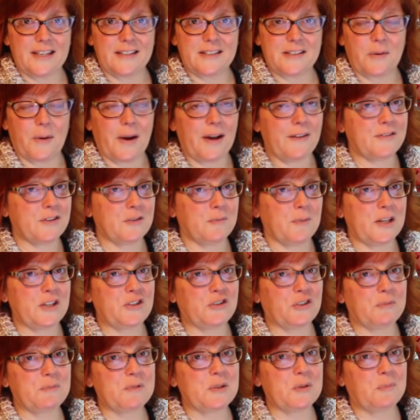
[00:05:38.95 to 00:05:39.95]
So after my
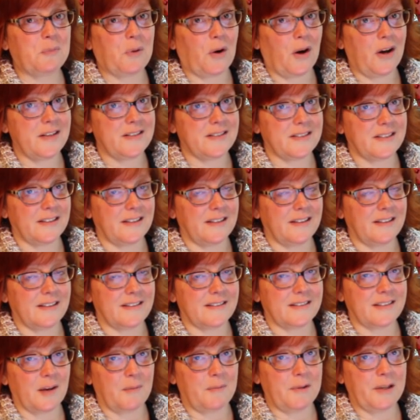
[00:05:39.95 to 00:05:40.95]
trip to Boston that's
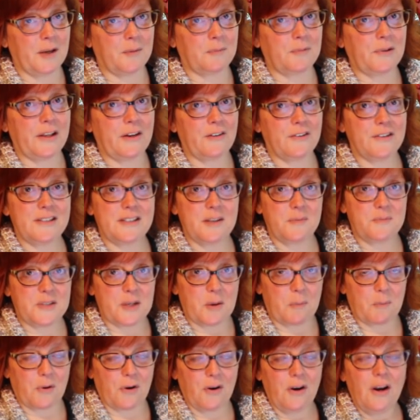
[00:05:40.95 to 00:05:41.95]
coming up later in
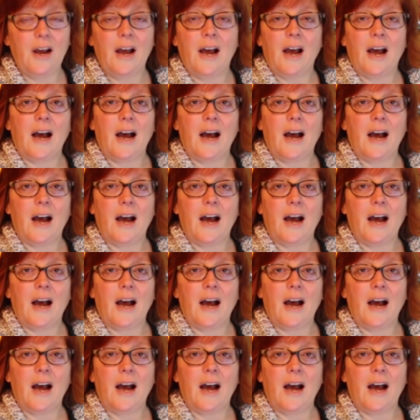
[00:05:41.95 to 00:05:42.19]
September,